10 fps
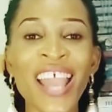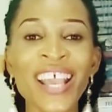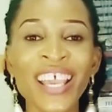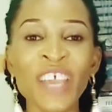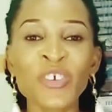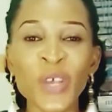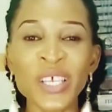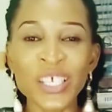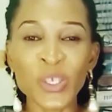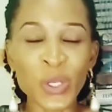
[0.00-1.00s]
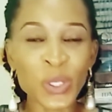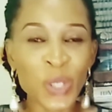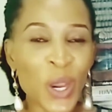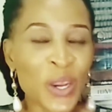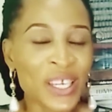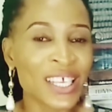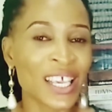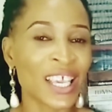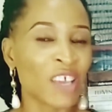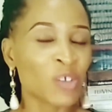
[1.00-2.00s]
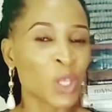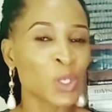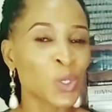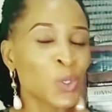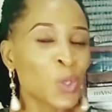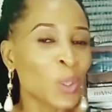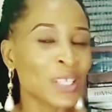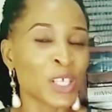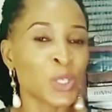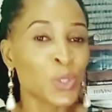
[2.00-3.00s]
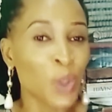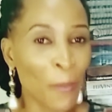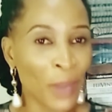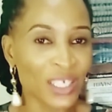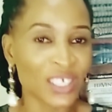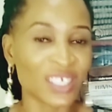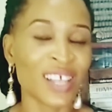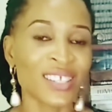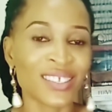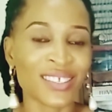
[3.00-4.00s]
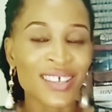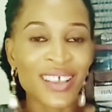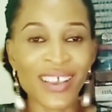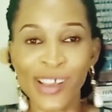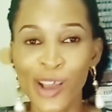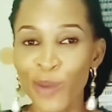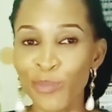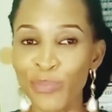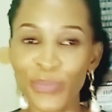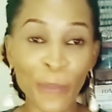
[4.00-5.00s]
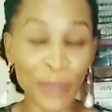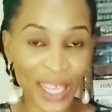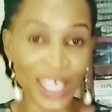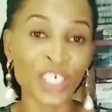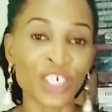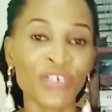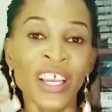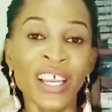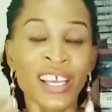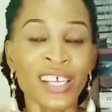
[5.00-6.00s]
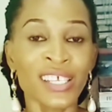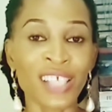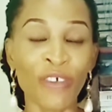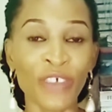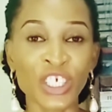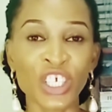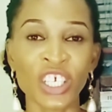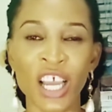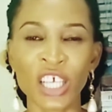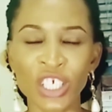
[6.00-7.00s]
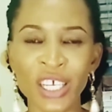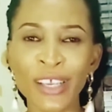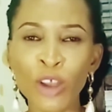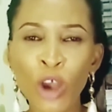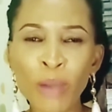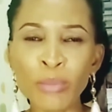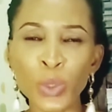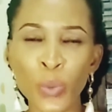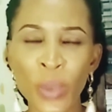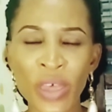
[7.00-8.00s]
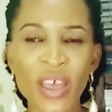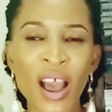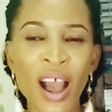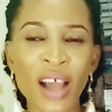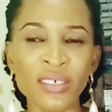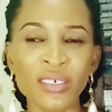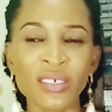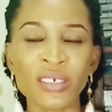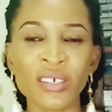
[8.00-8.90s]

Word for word: he gives us his authority. He gives us so there's so much that um the package of salvation actually comes with and